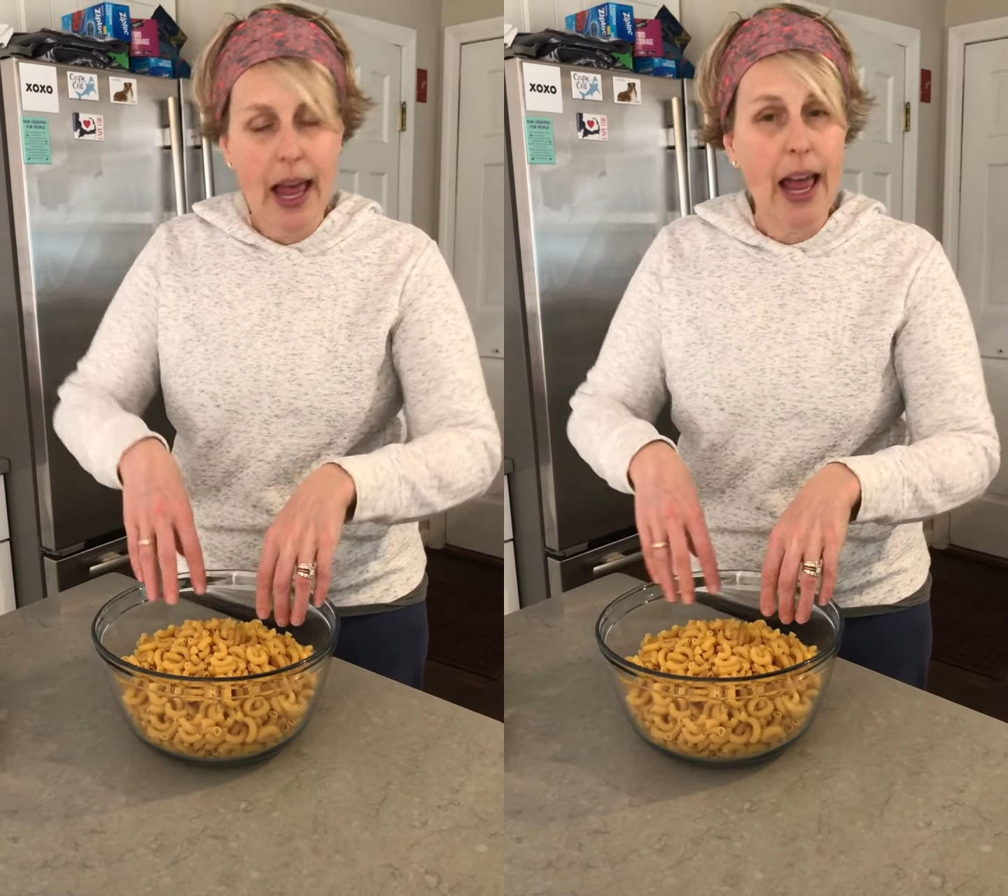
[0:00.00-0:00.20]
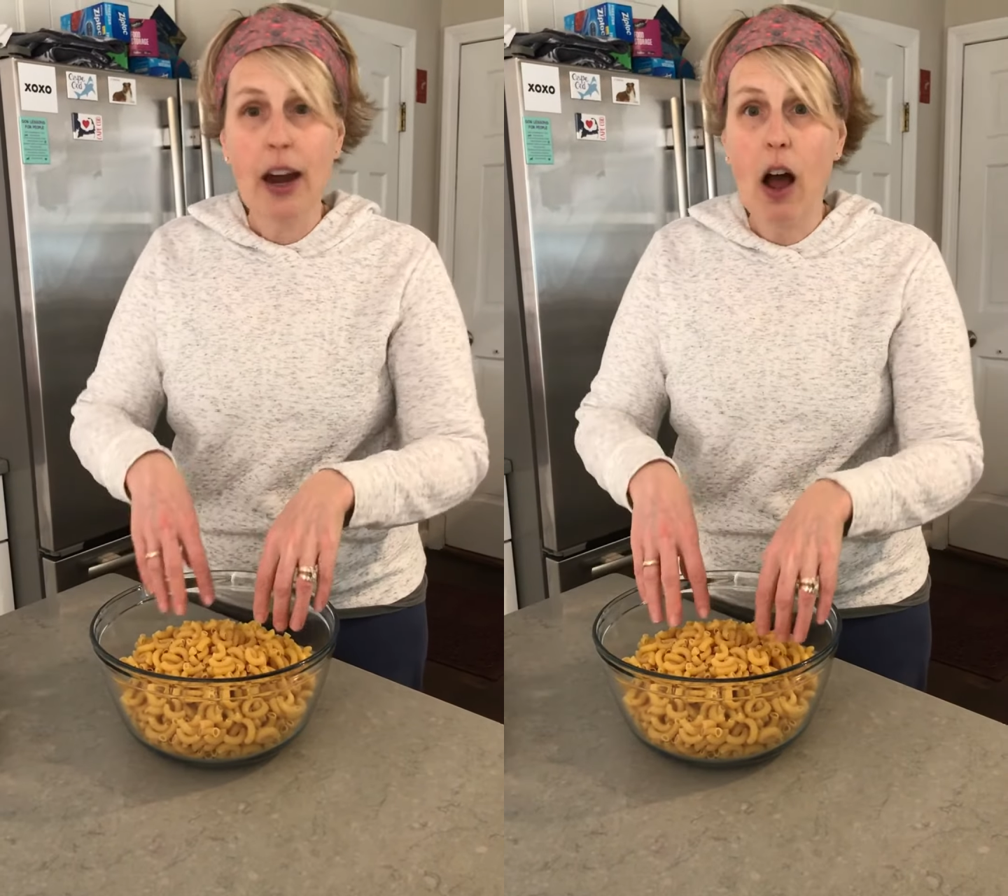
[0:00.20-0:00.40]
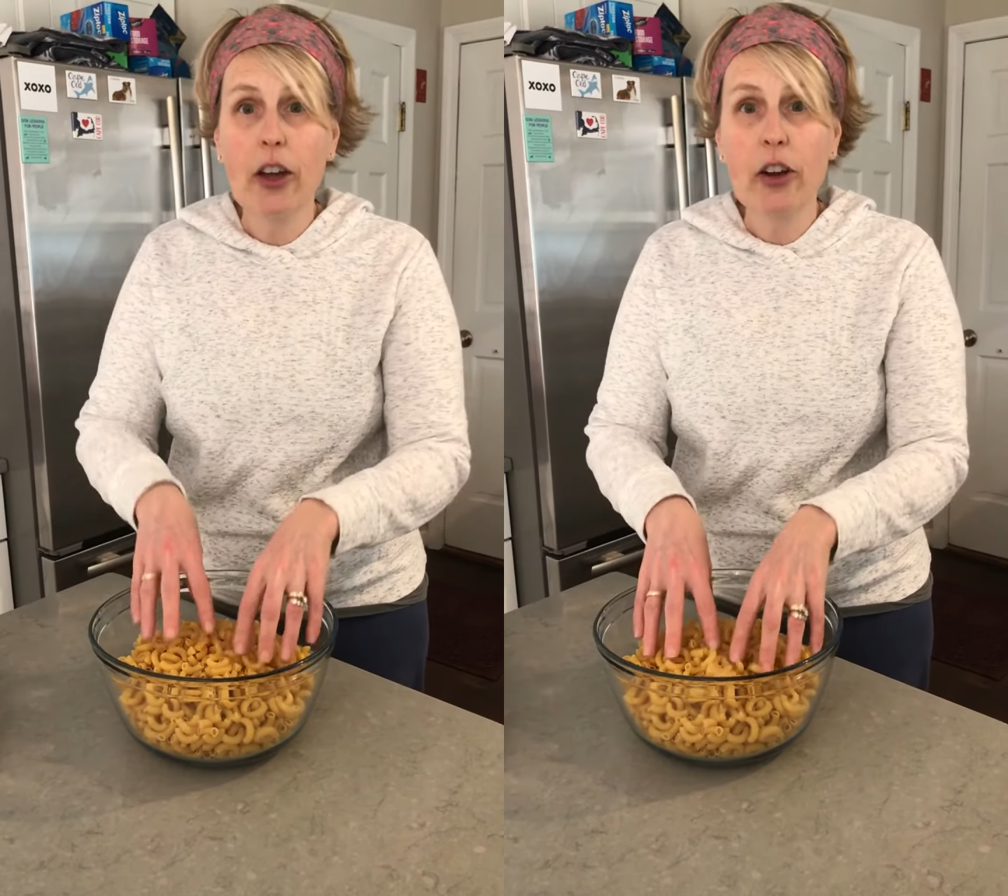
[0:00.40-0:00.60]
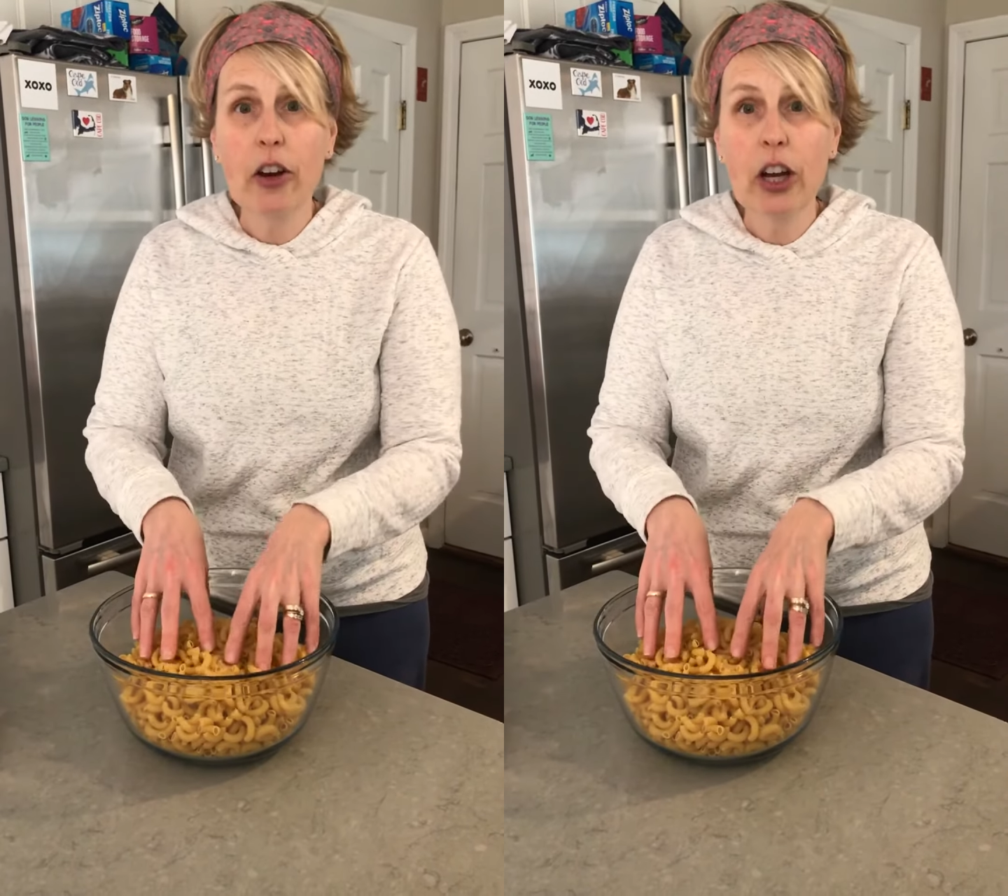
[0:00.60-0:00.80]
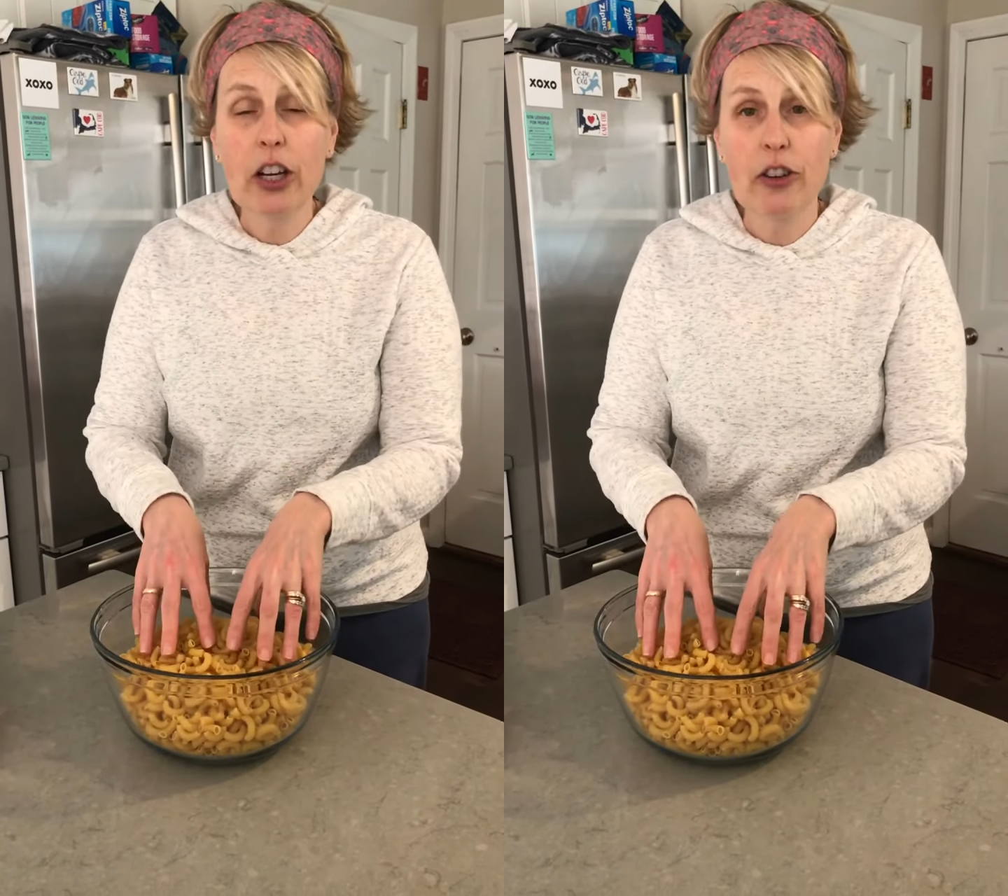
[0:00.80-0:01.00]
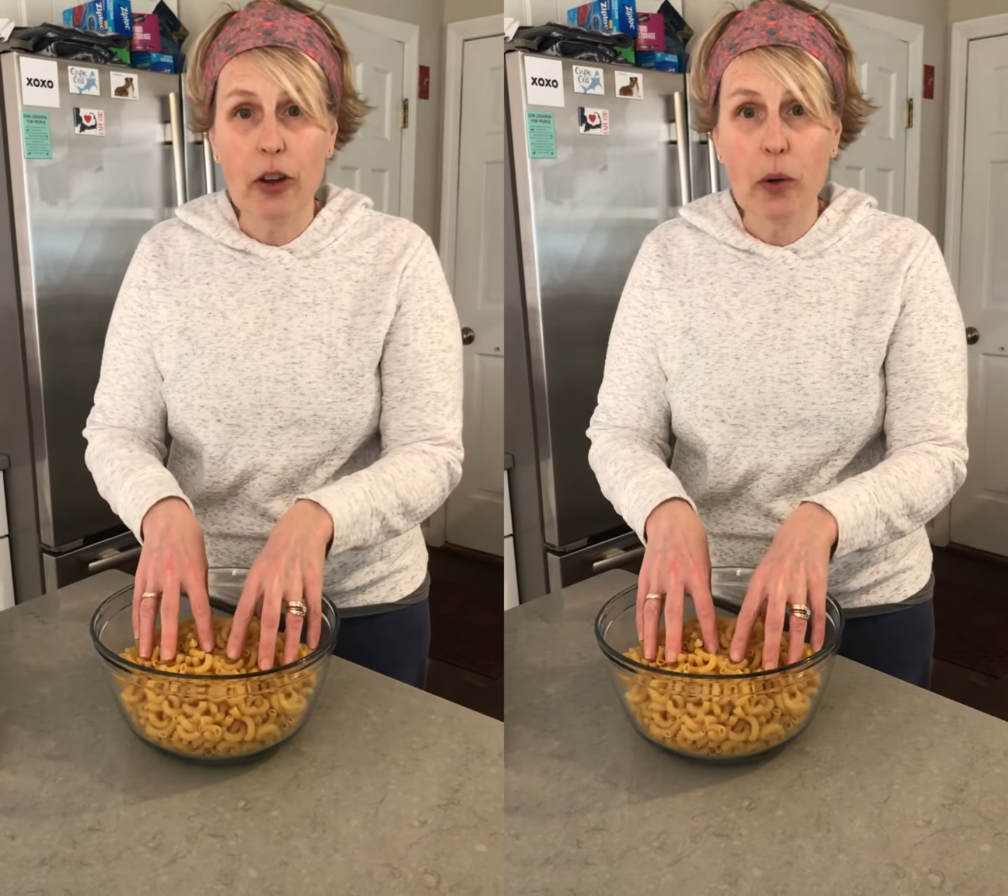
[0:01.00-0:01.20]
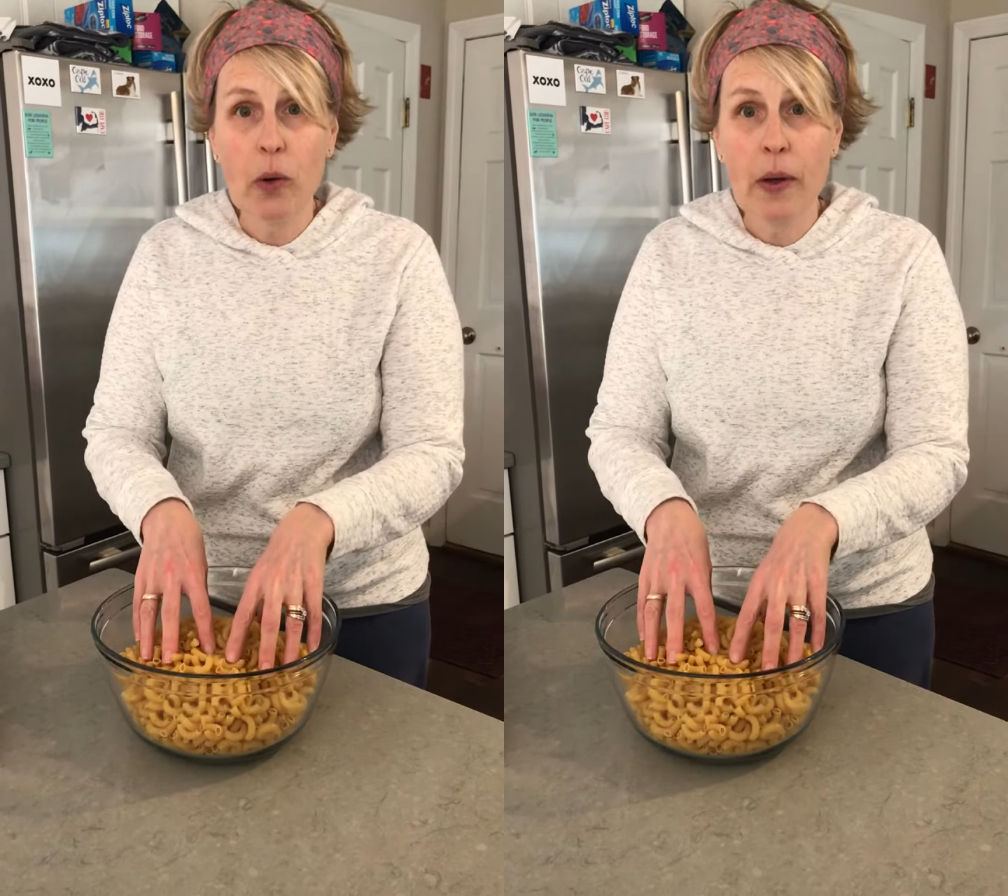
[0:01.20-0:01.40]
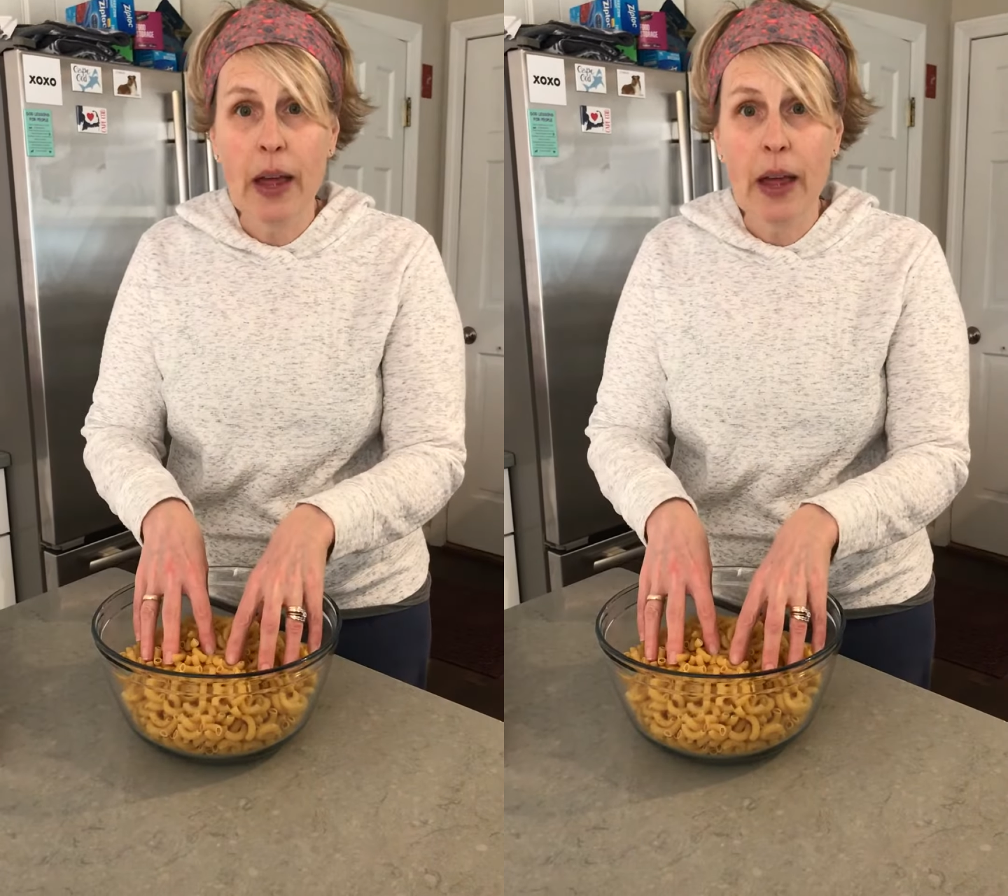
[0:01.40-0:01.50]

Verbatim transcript: And all you're gonna do